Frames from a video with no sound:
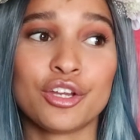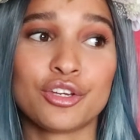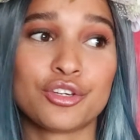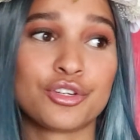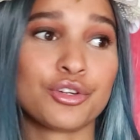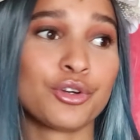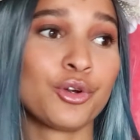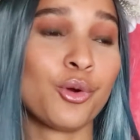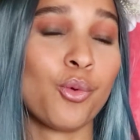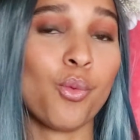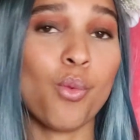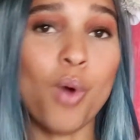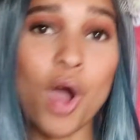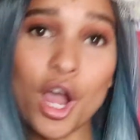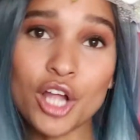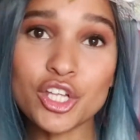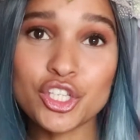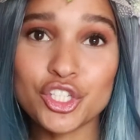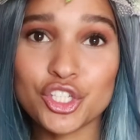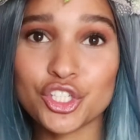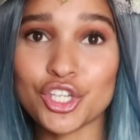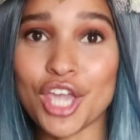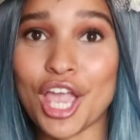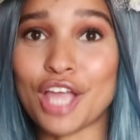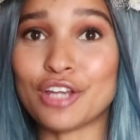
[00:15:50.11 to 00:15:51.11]
to
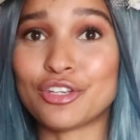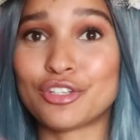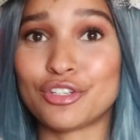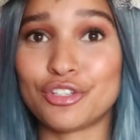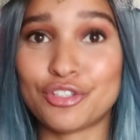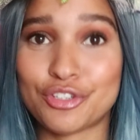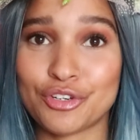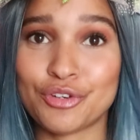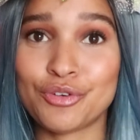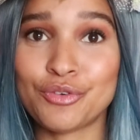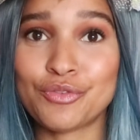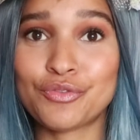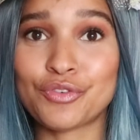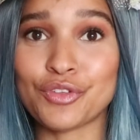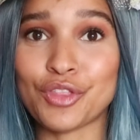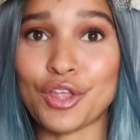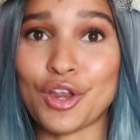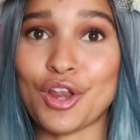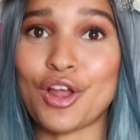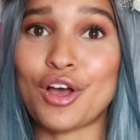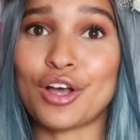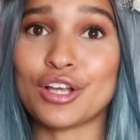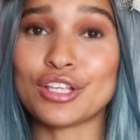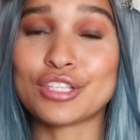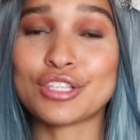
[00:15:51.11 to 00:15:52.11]
watch and to do for the
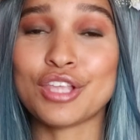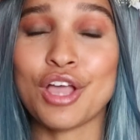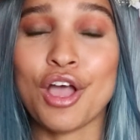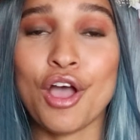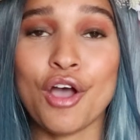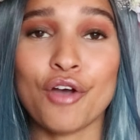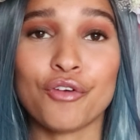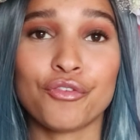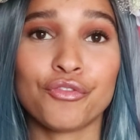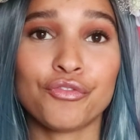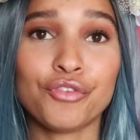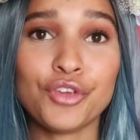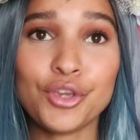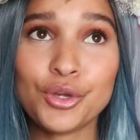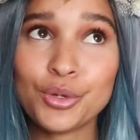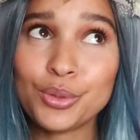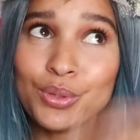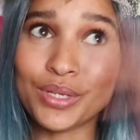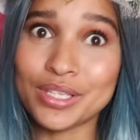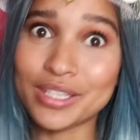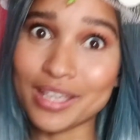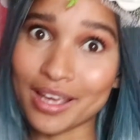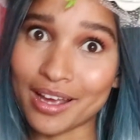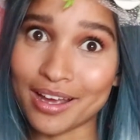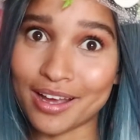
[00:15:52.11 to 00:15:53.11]
last few
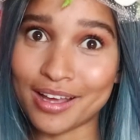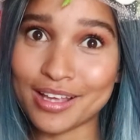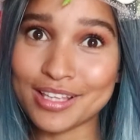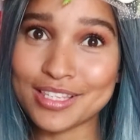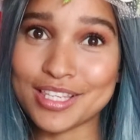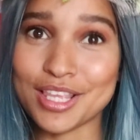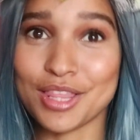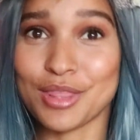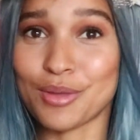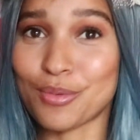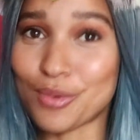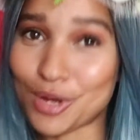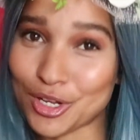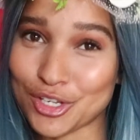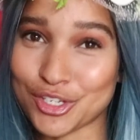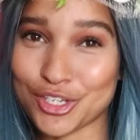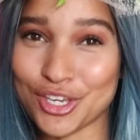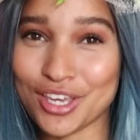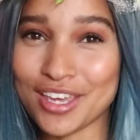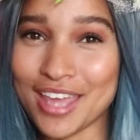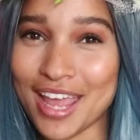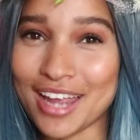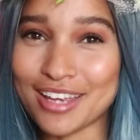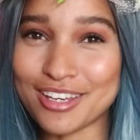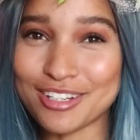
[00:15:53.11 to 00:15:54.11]
years in the
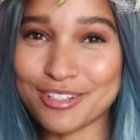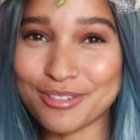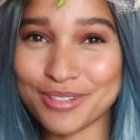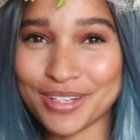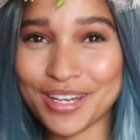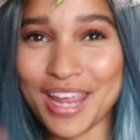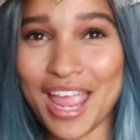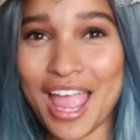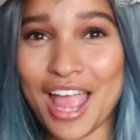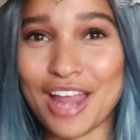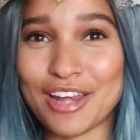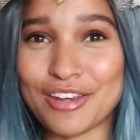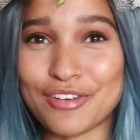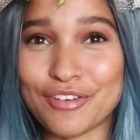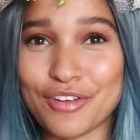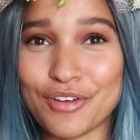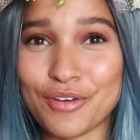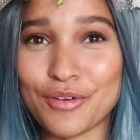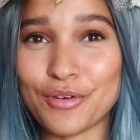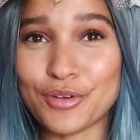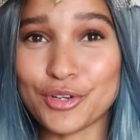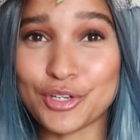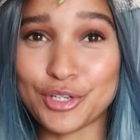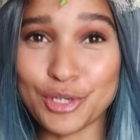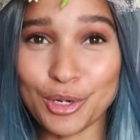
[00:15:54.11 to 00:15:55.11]
watching category and
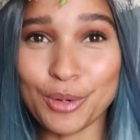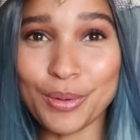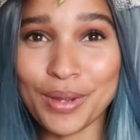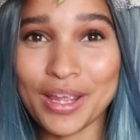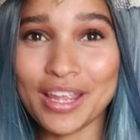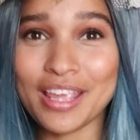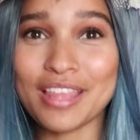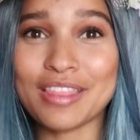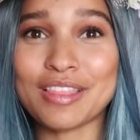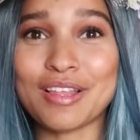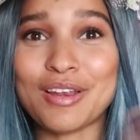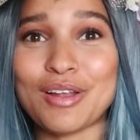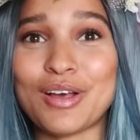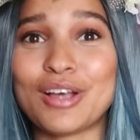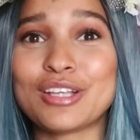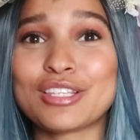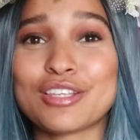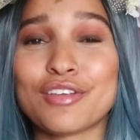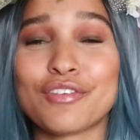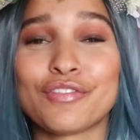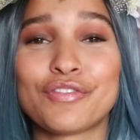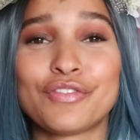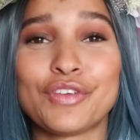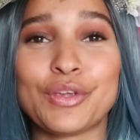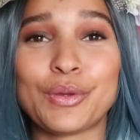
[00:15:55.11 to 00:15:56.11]
doing in the
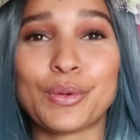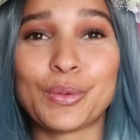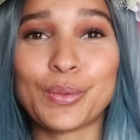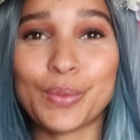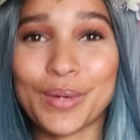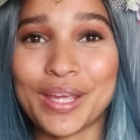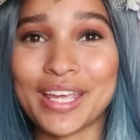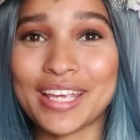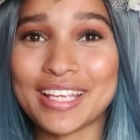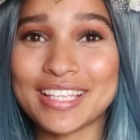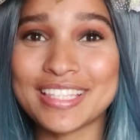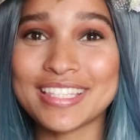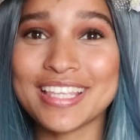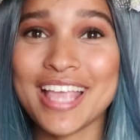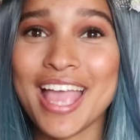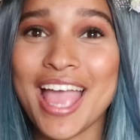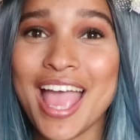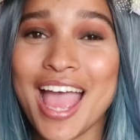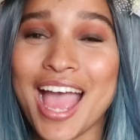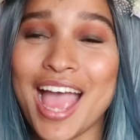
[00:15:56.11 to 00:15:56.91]
last few weeks.